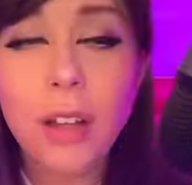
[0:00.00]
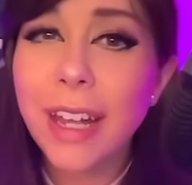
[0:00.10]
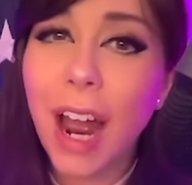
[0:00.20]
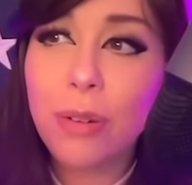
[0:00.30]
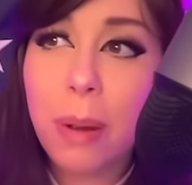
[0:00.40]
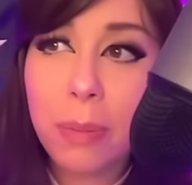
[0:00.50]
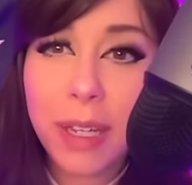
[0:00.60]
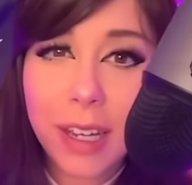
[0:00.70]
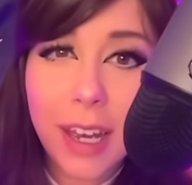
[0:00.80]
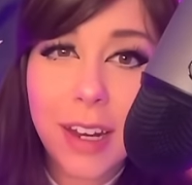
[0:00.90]
Like I remember
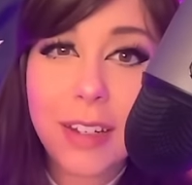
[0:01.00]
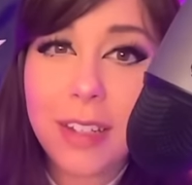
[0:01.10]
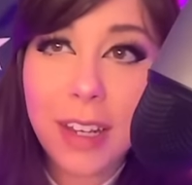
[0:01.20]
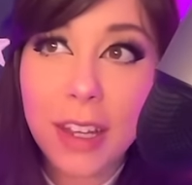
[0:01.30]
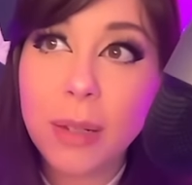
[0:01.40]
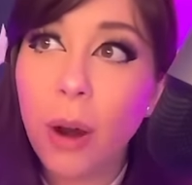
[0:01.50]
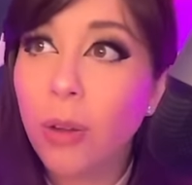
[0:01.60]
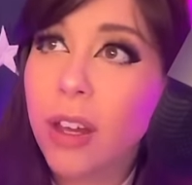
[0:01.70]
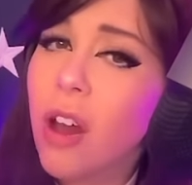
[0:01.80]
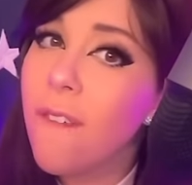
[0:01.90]
being a kid and seeing things about how
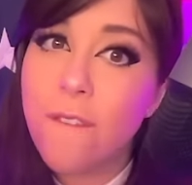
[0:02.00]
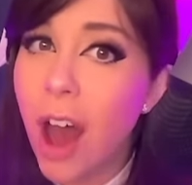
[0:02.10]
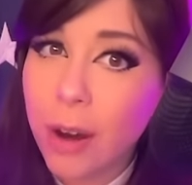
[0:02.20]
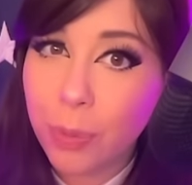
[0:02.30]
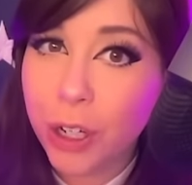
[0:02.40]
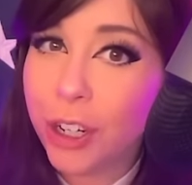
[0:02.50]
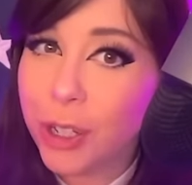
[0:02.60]
like fat Britney